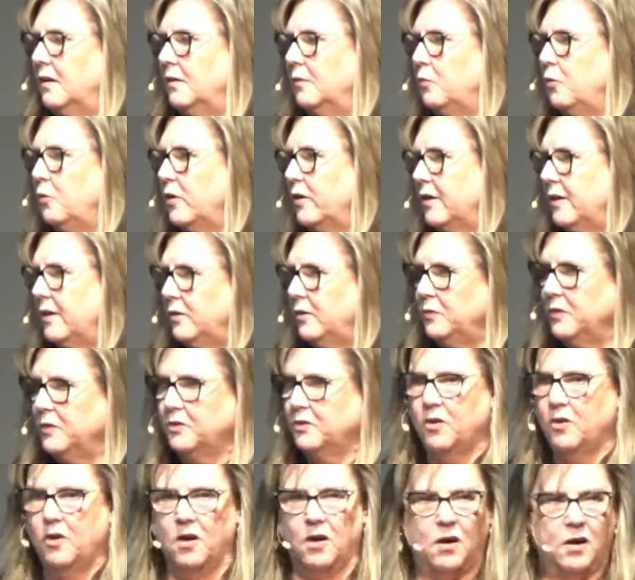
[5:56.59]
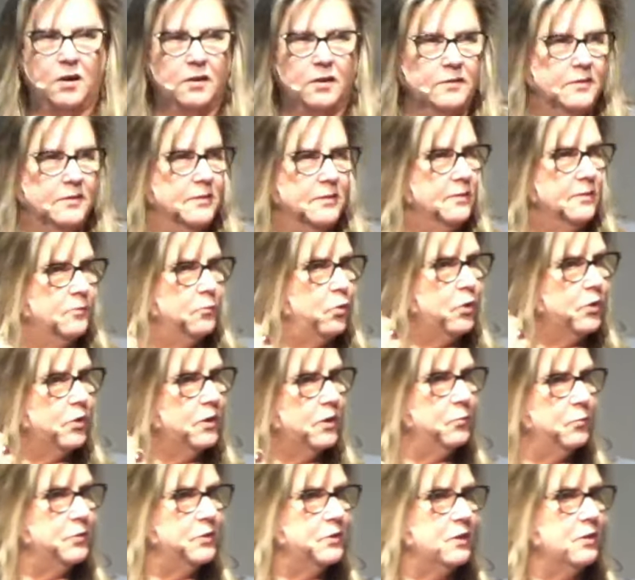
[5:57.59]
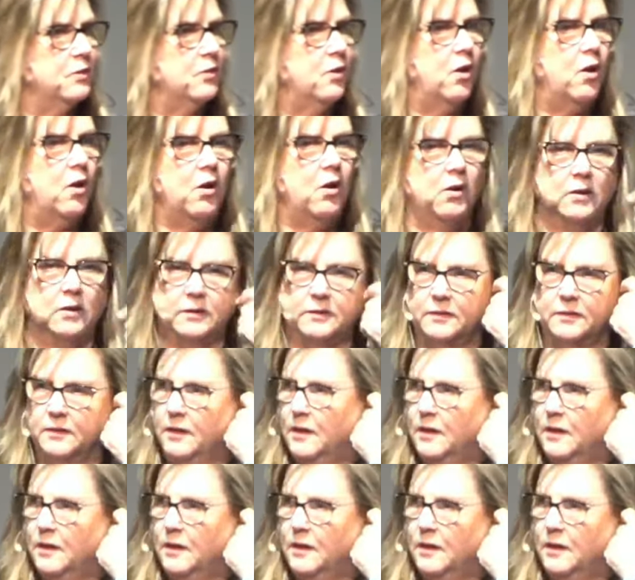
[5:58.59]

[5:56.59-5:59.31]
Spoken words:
working with cause and working with the law